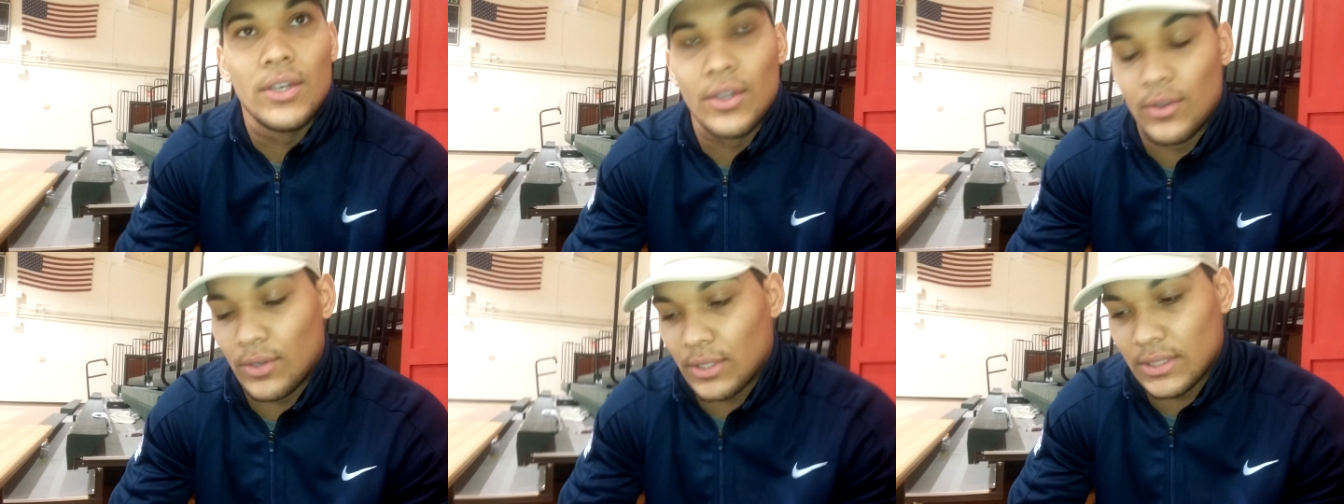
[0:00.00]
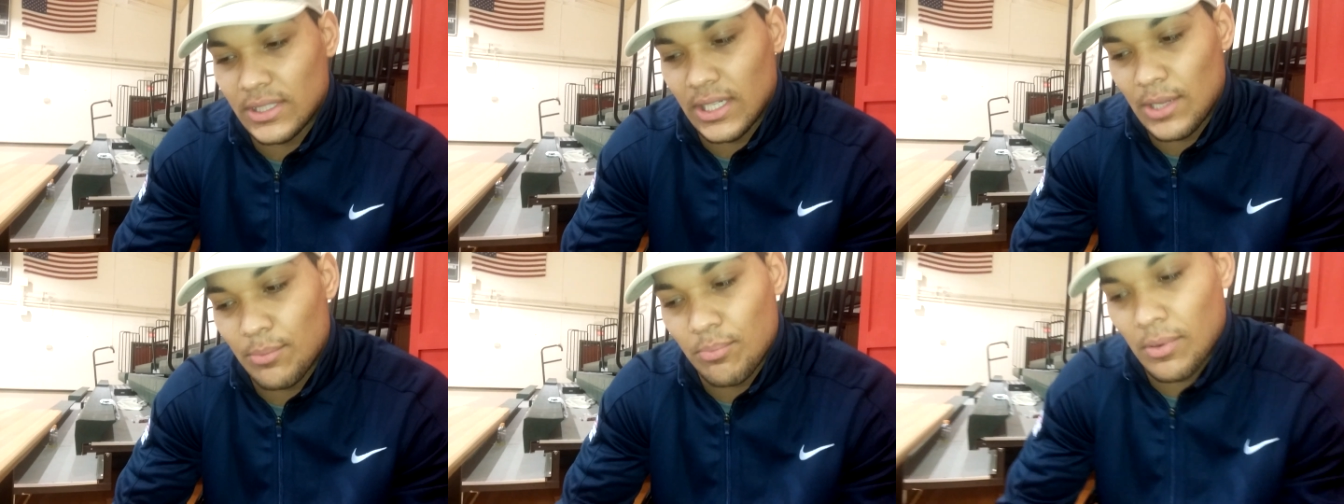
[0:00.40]
You know, a
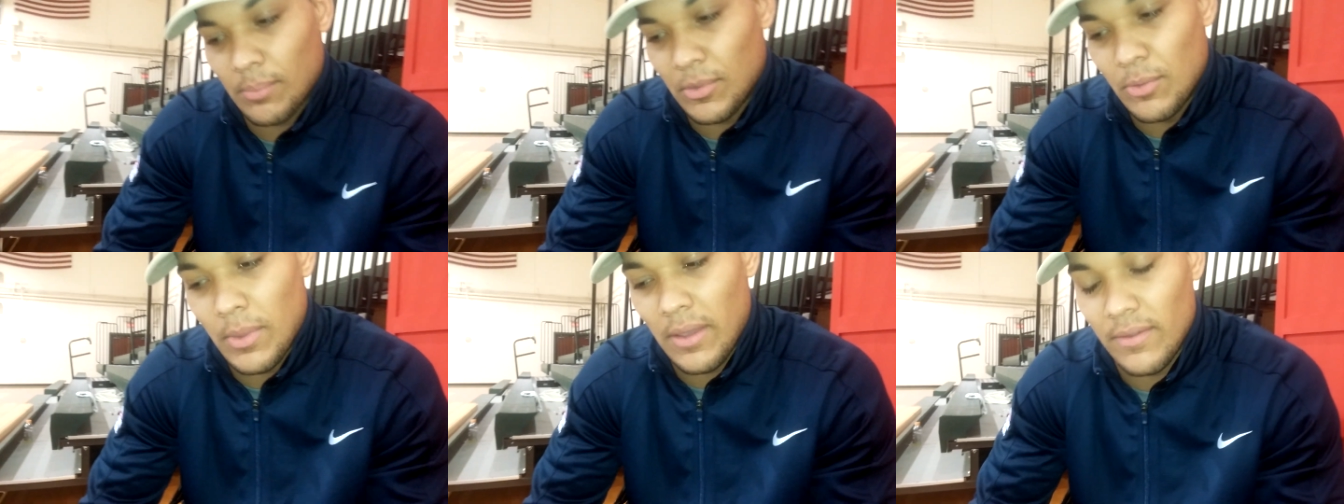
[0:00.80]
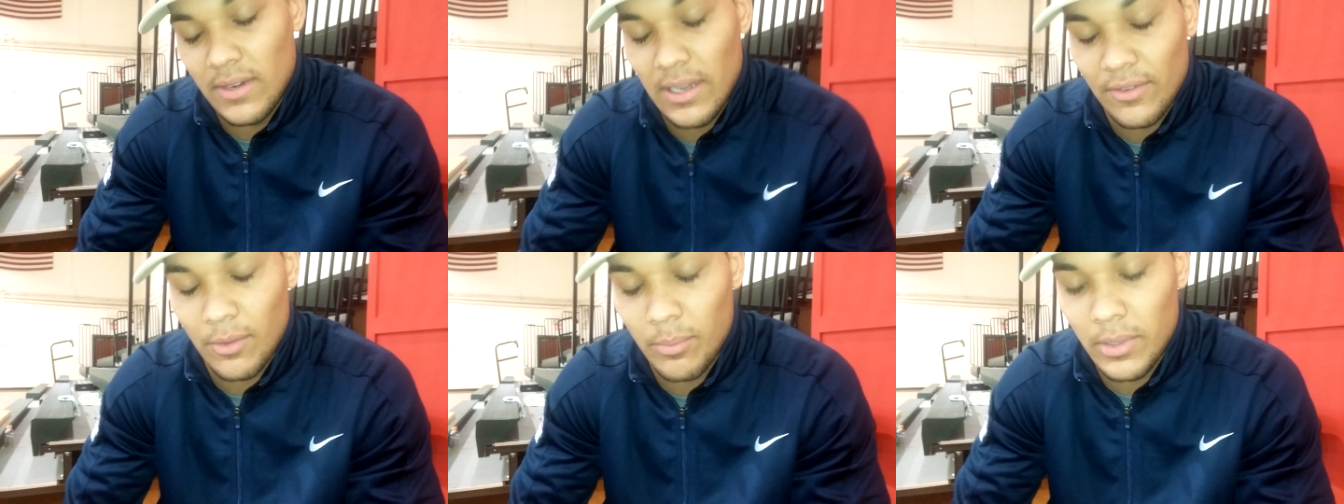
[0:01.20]
city you maybe
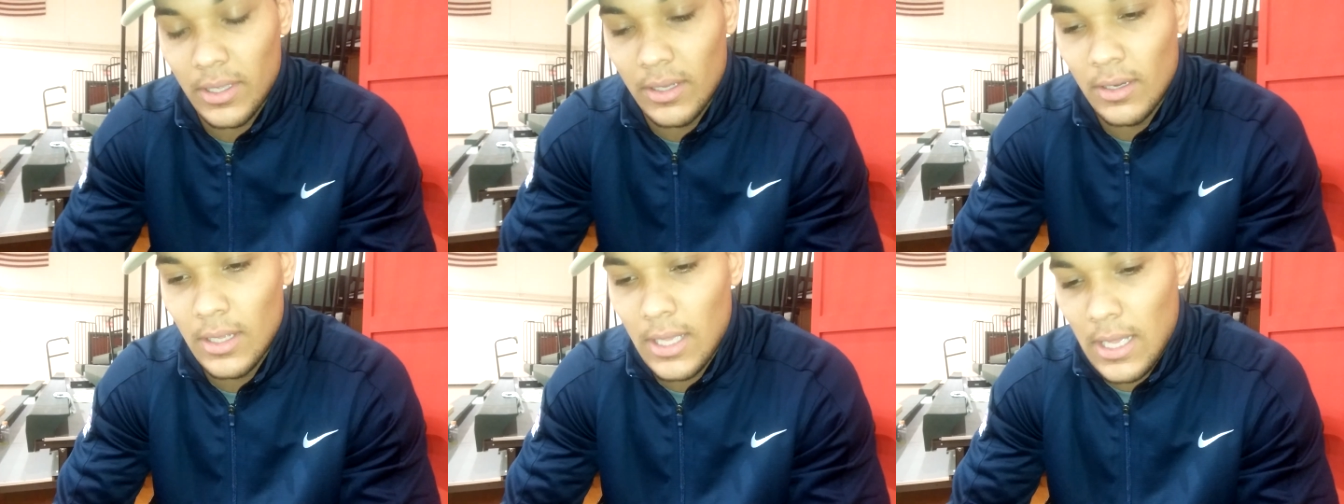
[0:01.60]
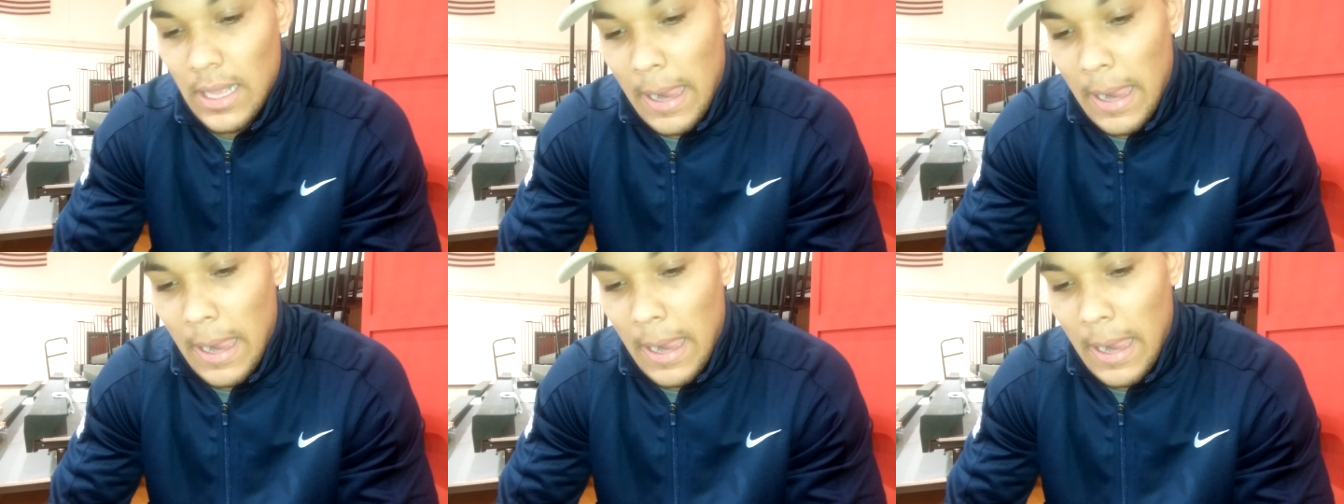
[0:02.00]
never been